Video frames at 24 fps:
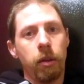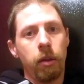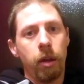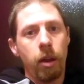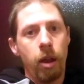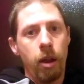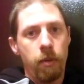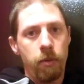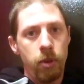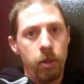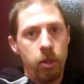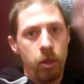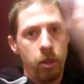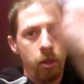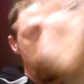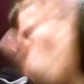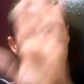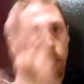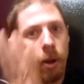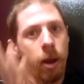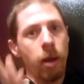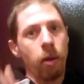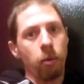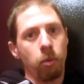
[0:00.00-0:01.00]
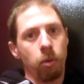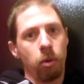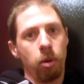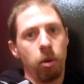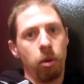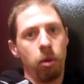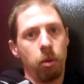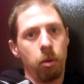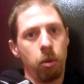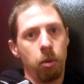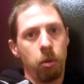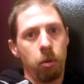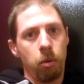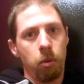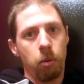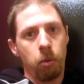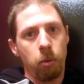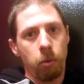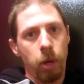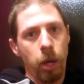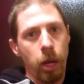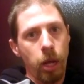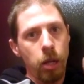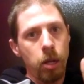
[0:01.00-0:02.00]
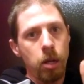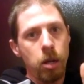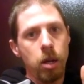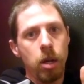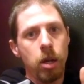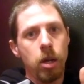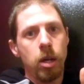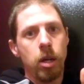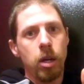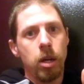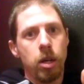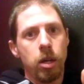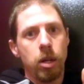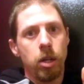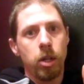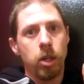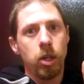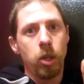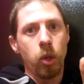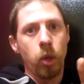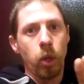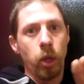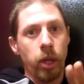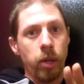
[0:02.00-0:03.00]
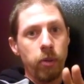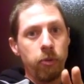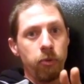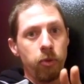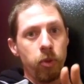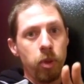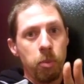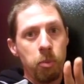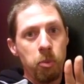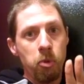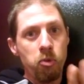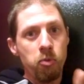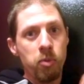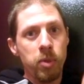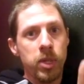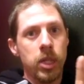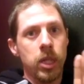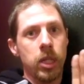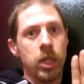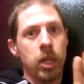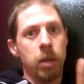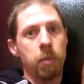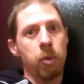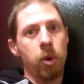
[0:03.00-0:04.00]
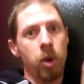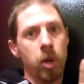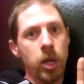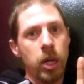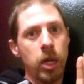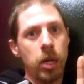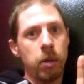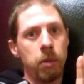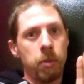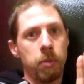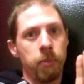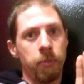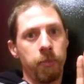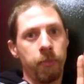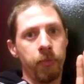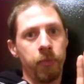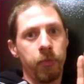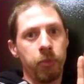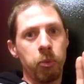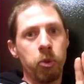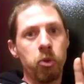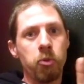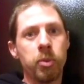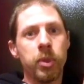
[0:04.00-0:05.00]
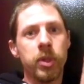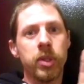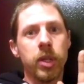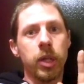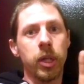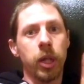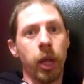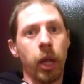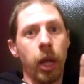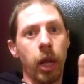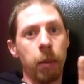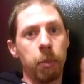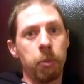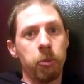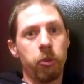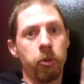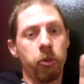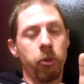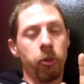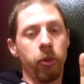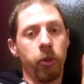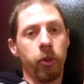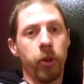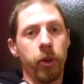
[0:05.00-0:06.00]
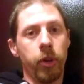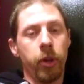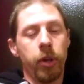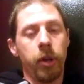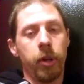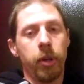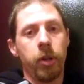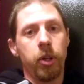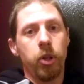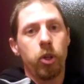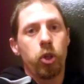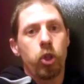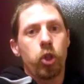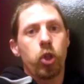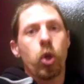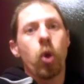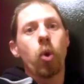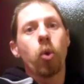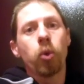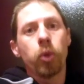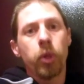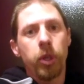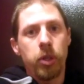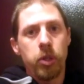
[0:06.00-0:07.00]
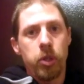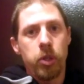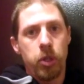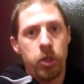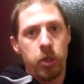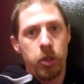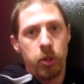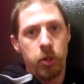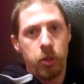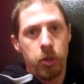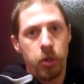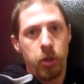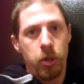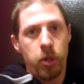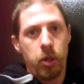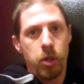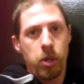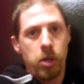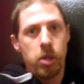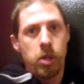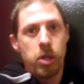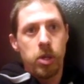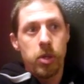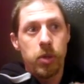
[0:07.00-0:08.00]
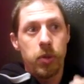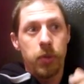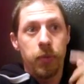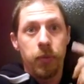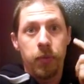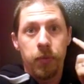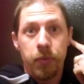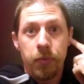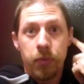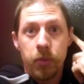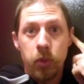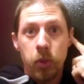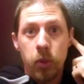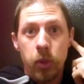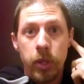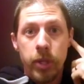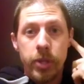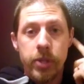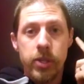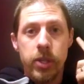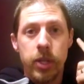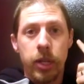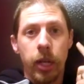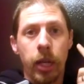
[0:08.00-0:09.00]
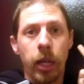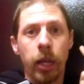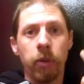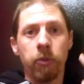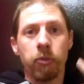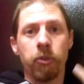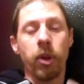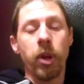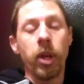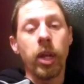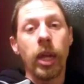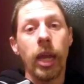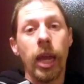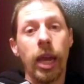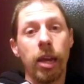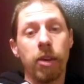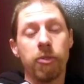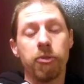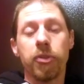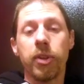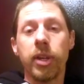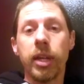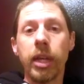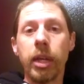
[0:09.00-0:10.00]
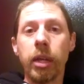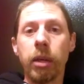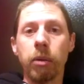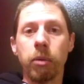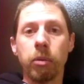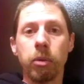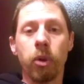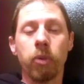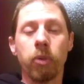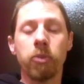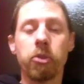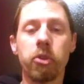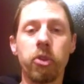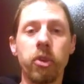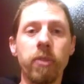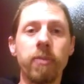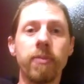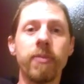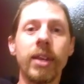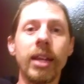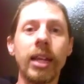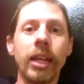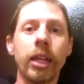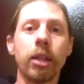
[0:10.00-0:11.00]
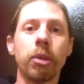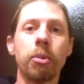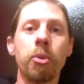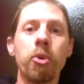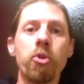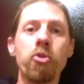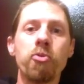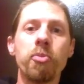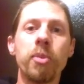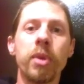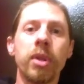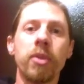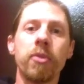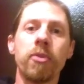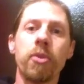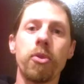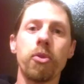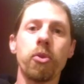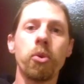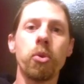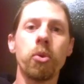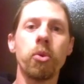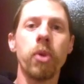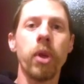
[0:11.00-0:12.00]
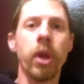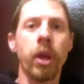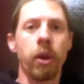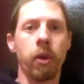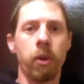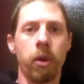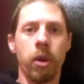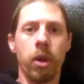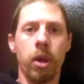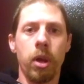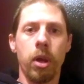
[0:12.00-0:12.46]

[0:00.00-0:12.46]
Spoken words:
everything around, okay? You're looking for the movements in their body, movements in the hips, shoulders. You're listening very carefully. You're obviously feeling the movement through their